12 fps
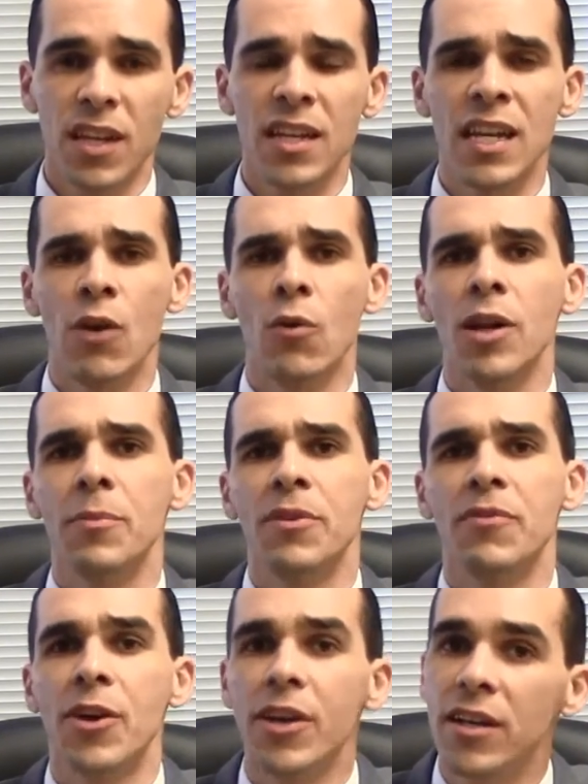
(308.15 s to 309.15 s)
Now, I want to be
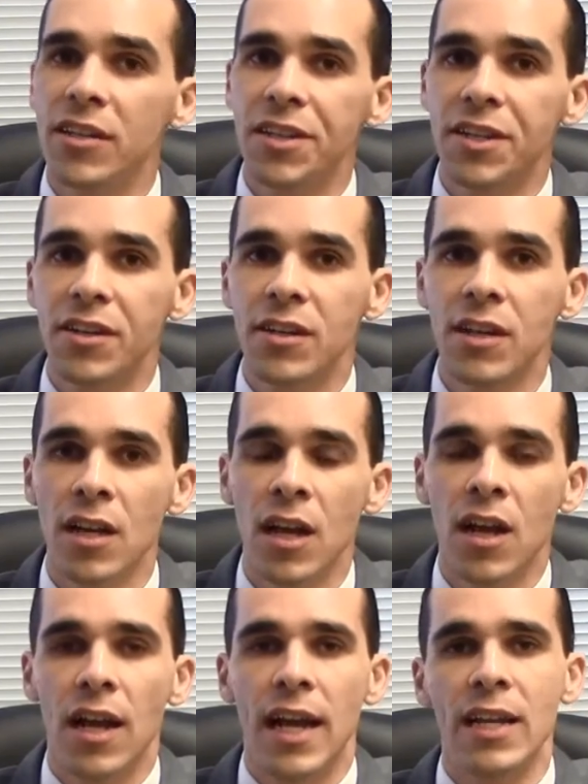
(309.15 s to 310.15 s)
very clear.
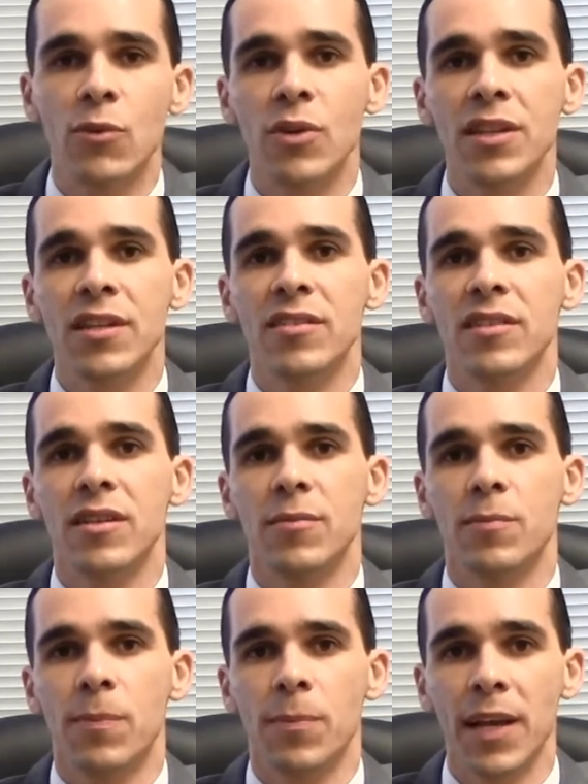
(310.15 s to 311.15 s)
Anyone that is
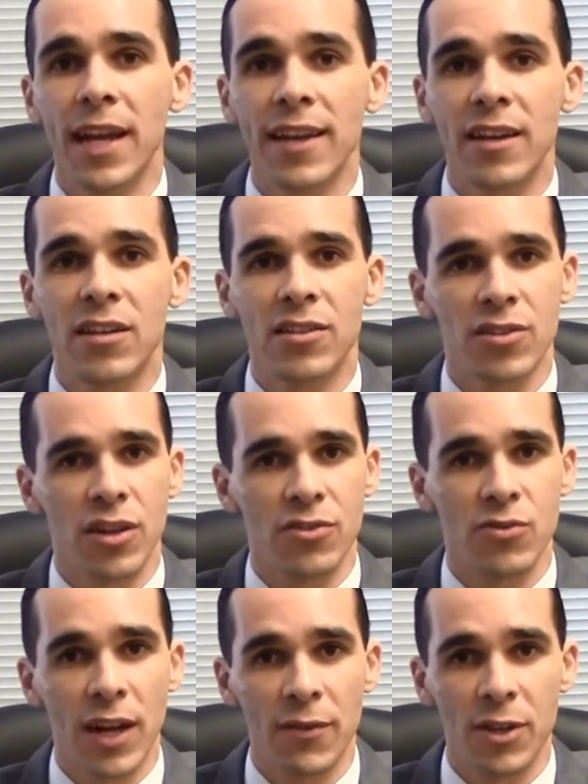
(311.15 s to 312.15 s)
planning on
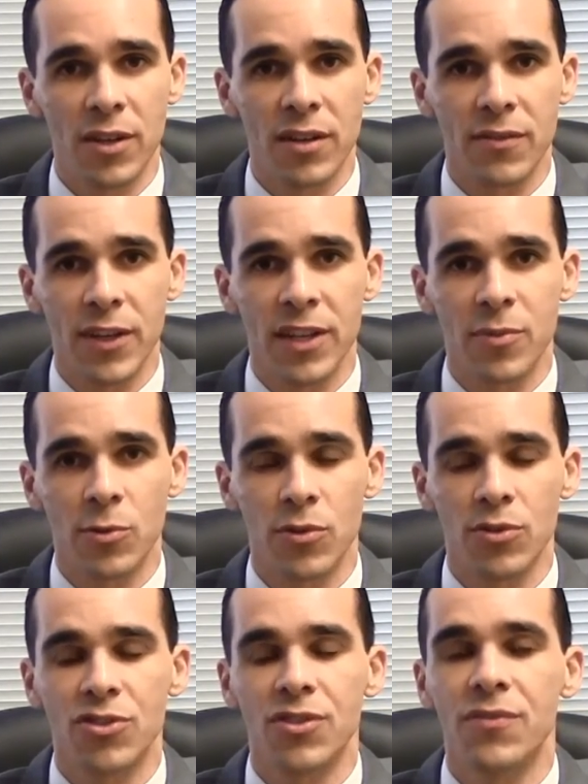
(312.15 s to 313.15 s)
traveling on advanced
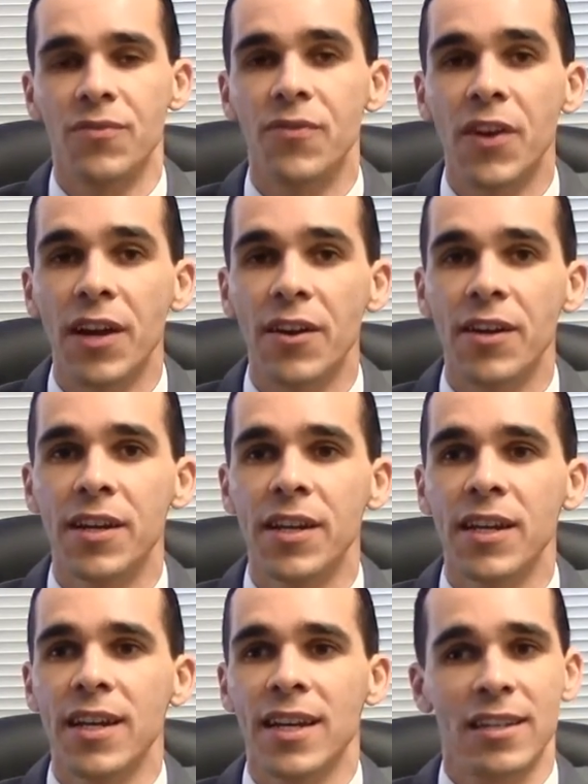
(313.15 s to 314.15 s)
parole should very
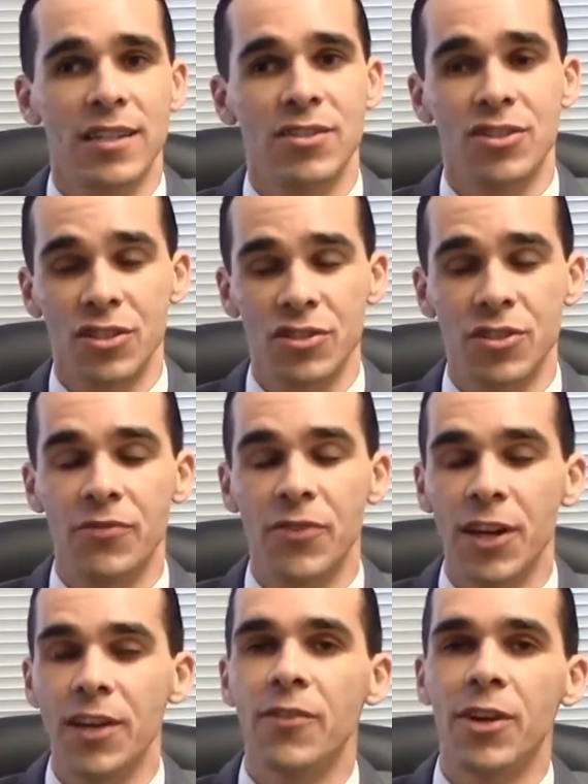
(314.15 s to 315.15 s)

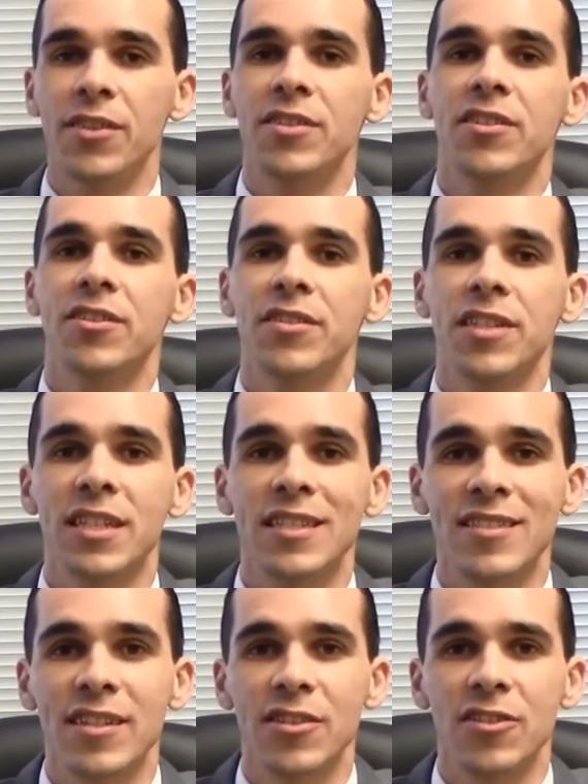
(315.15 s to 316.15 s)
seriously
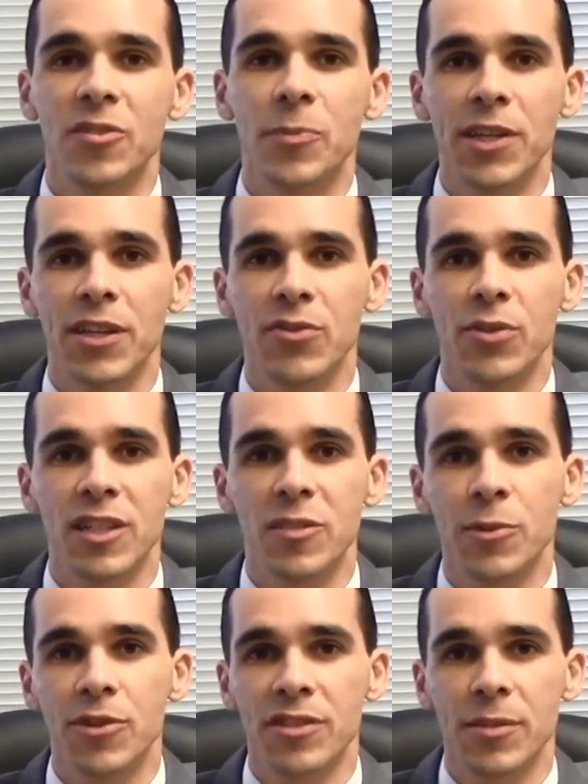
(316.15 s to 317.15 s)
consider speaking to an
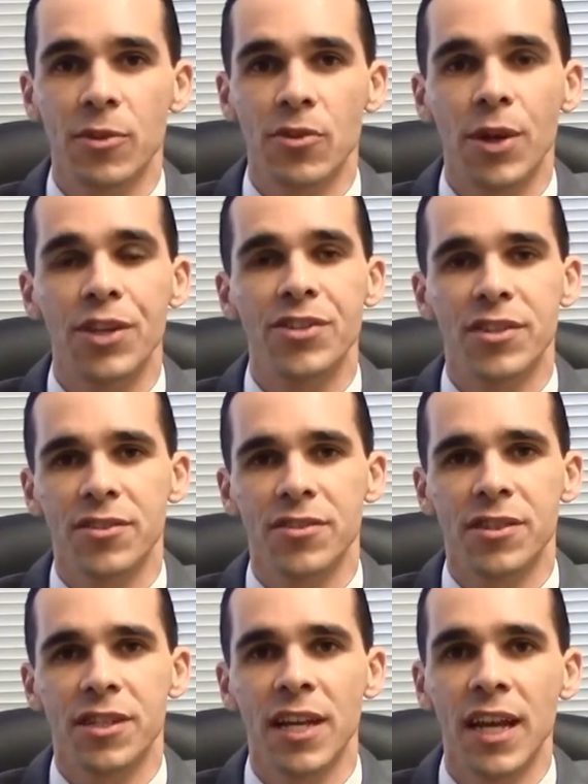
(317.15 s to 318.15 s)
experienced immigration
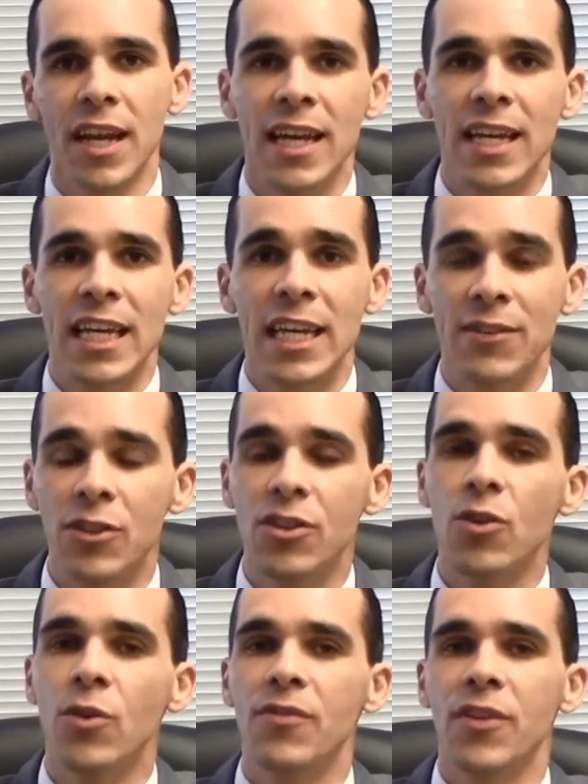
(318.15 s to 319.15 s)
attorney. Even
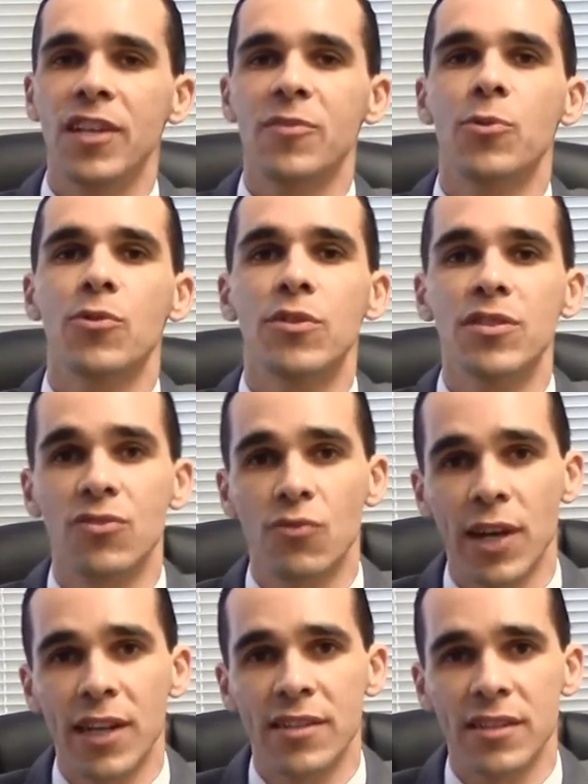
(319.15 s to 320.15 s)
though advanced parole is
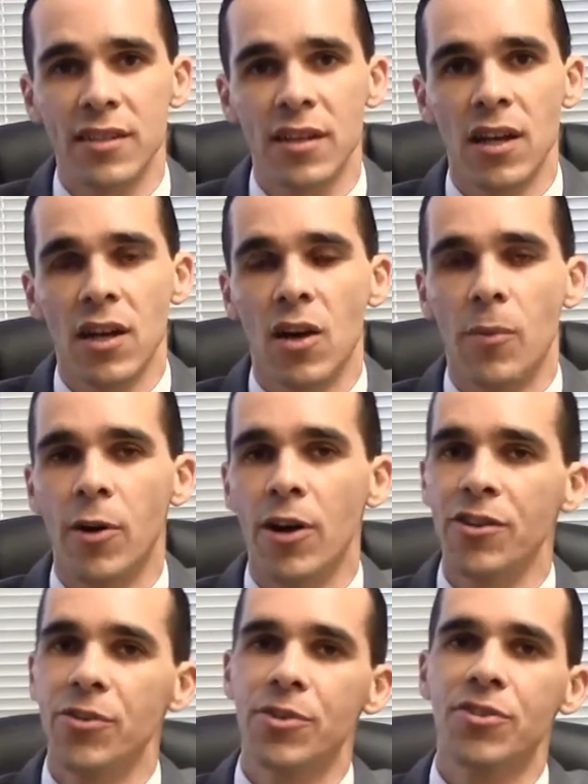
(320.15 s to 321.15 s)
granted,
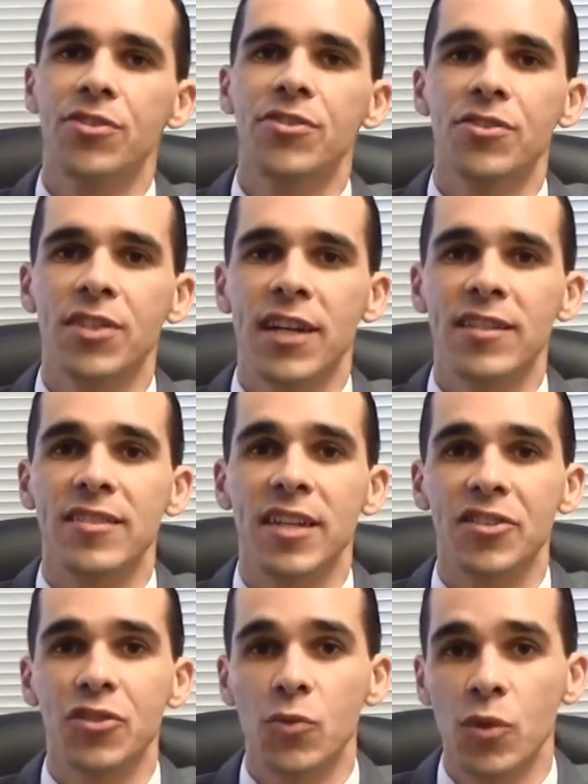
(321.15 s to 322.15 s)
upon your return to the United
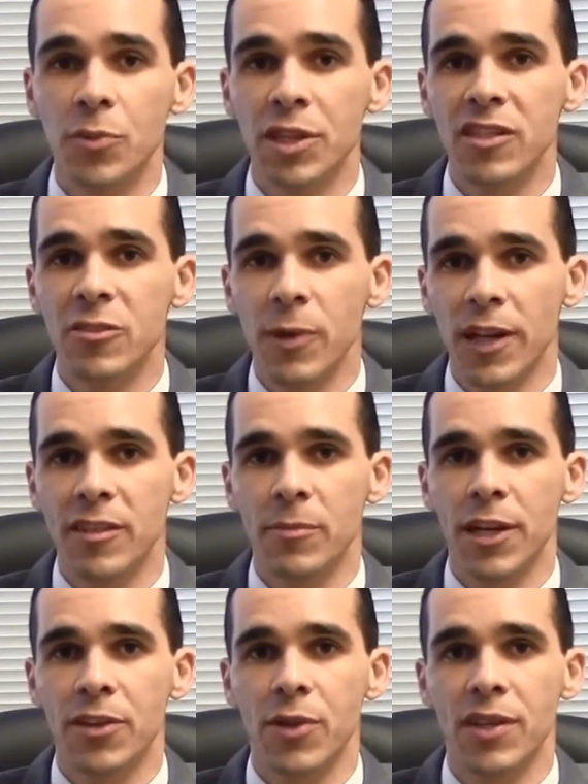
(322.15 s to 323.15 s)
States, you will be inspected
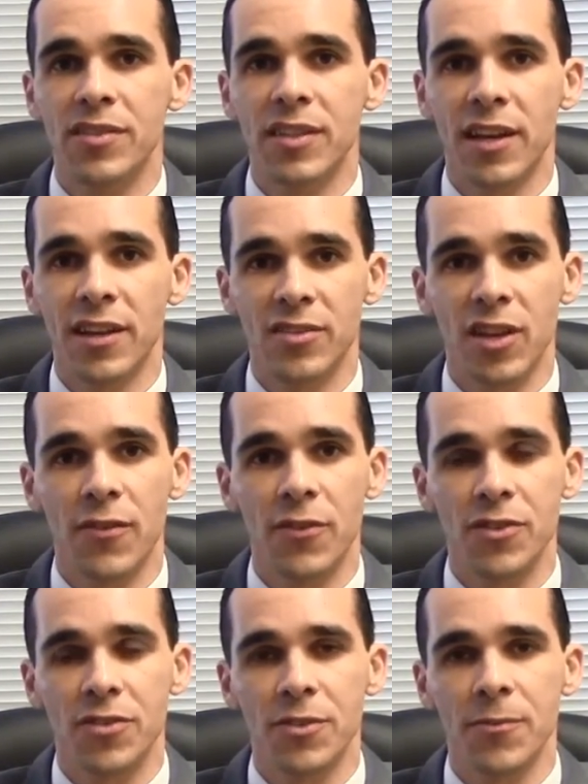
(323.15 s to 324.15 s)
by a USCIS
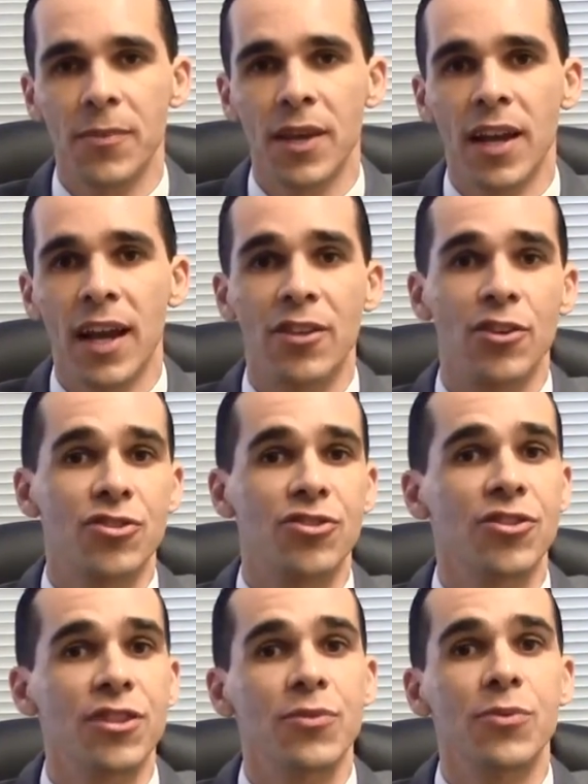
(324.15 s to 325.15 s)
officer, and there are
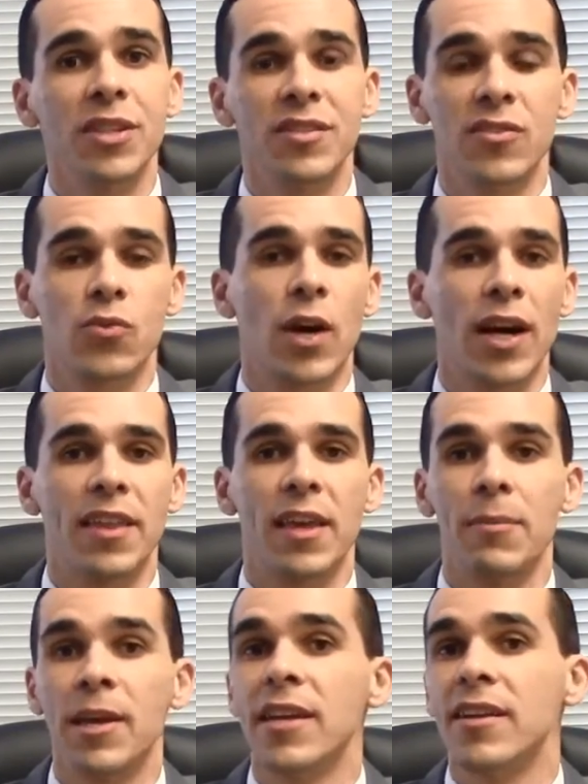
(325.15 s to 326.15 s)
certain reasons why they
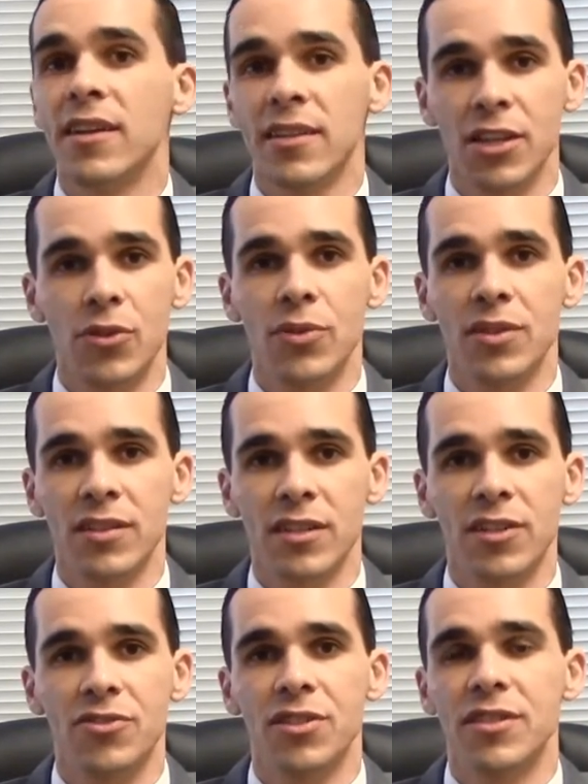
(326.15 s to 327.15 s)
may not let you into the
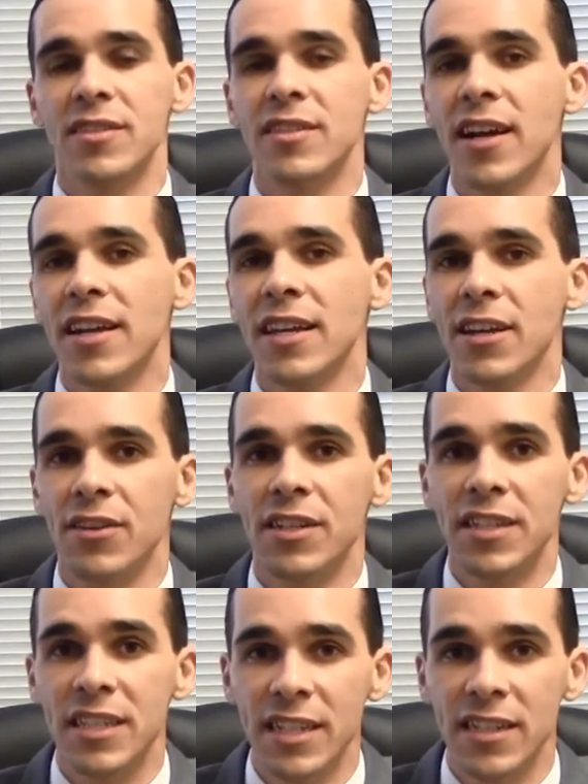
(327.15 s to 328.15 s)
country. It's not a
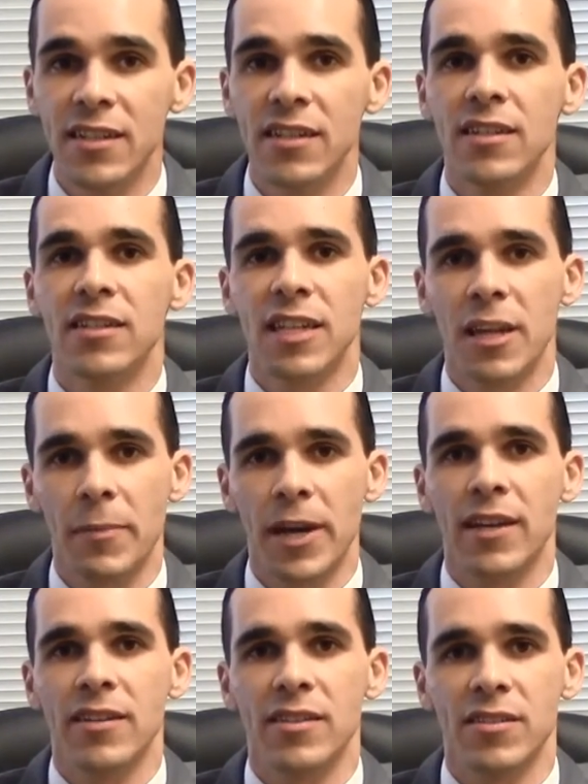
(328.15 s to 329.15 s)
guarantee to get
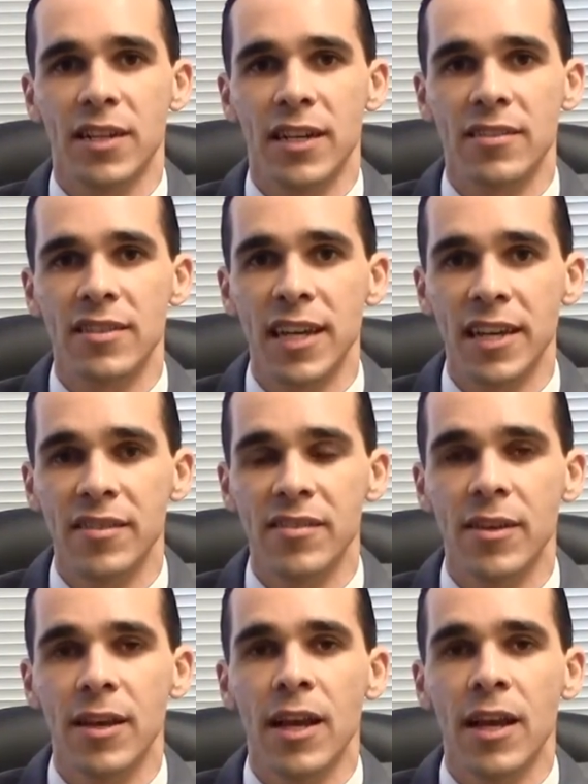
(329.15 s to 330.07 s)
back into the United States.